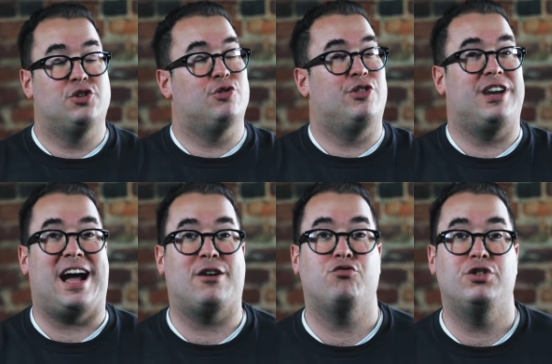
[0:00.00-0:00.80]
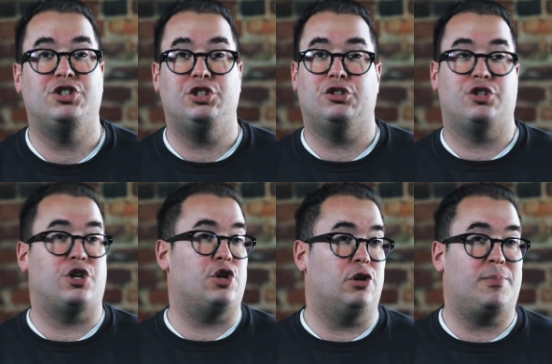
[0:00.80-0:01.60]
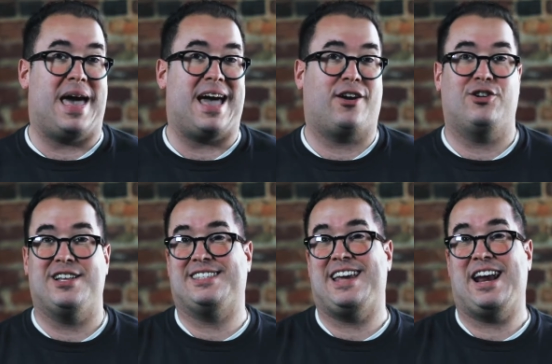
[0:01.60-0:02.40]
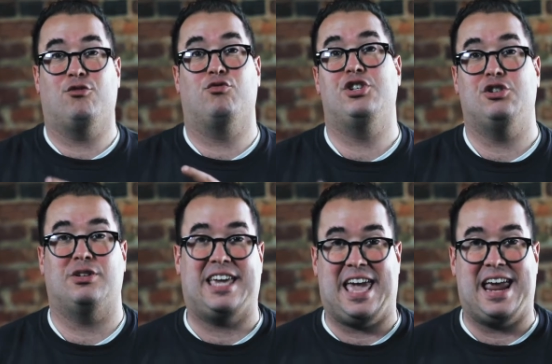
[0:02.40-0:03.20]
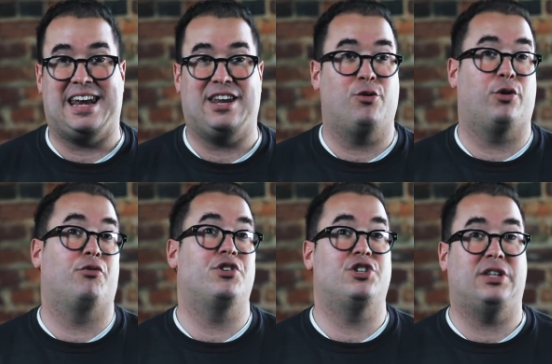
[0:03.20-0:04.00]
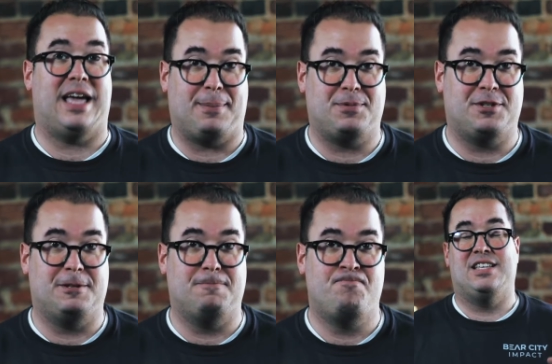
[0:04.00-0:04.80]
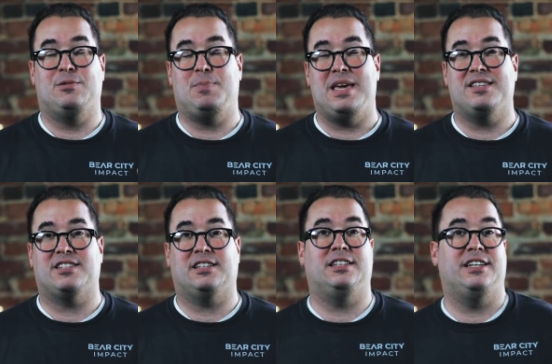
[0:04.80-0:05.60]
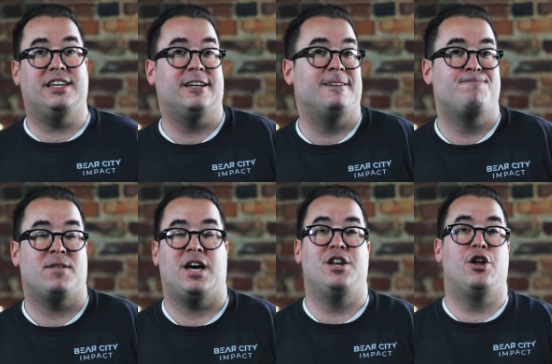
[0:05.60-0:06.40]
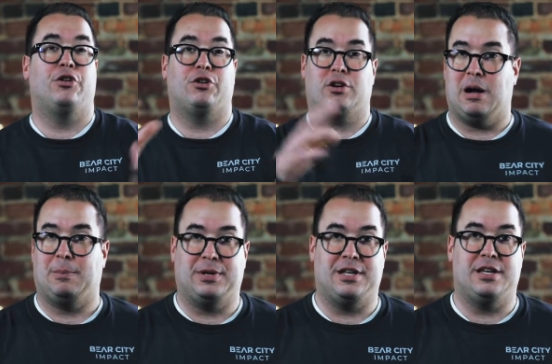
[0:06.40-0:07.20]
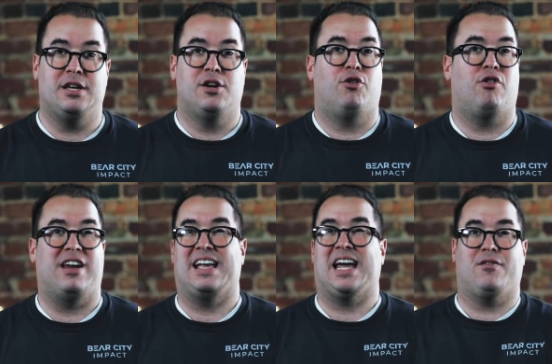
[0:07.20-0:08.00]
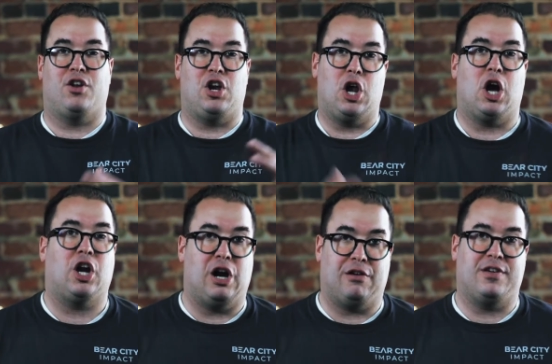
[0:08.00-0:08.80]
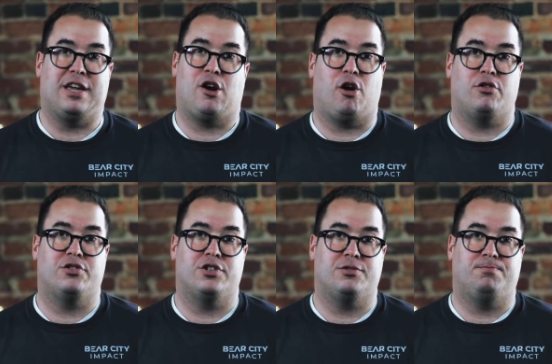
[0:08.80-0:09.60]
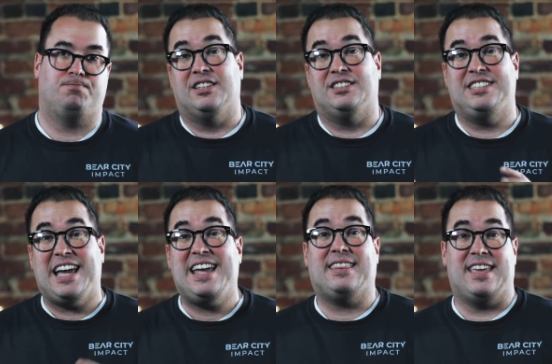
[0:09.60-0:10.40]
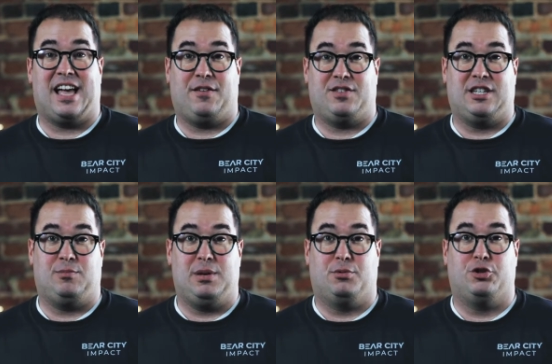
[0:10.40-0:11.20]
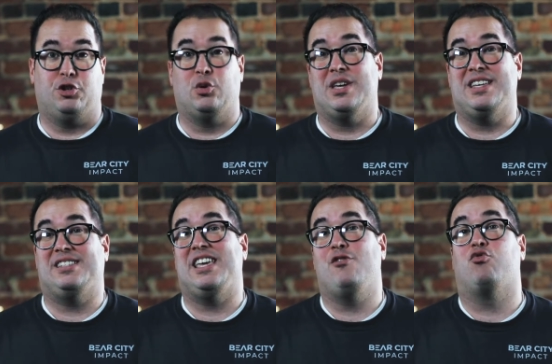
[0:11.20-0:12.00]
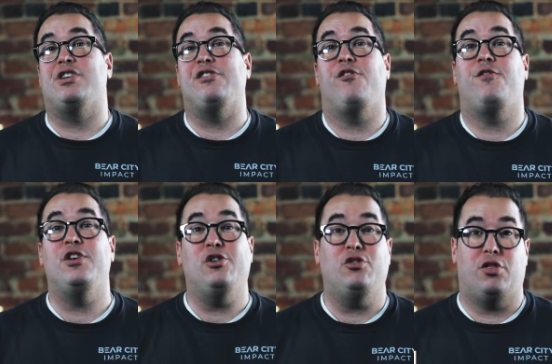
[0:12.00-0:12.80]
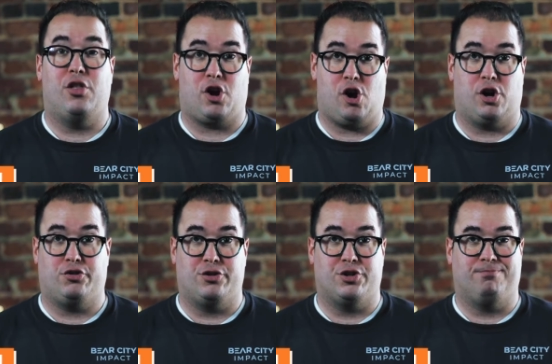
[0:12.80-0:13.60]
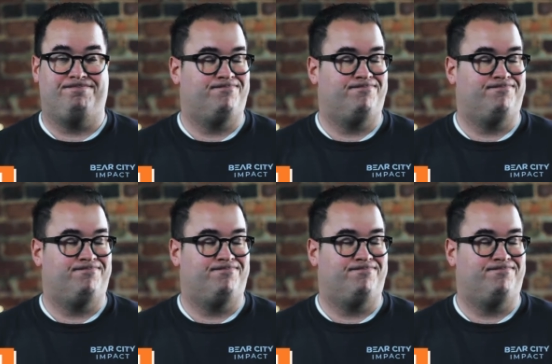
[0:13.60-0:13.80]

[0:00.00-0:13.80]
So they're not original to Hewlett-Packard, it's not an original Canon or an original Epson, it's basically another company creating kind of a knockoff ink cartridge. The second thing I've seen people do is they refill the cartridge.